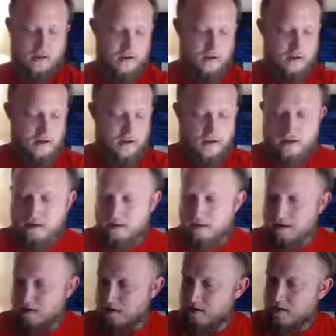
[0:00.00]
Gone.
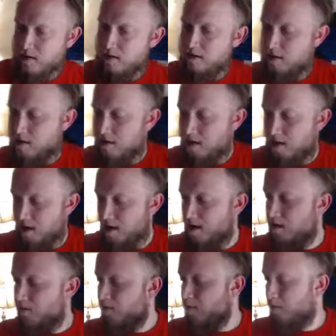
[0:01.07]

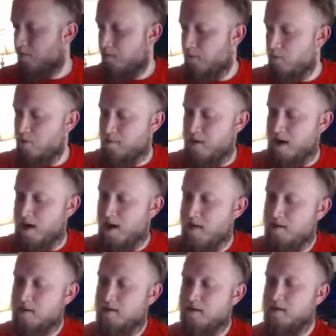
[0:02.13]
Then from the 4 pile.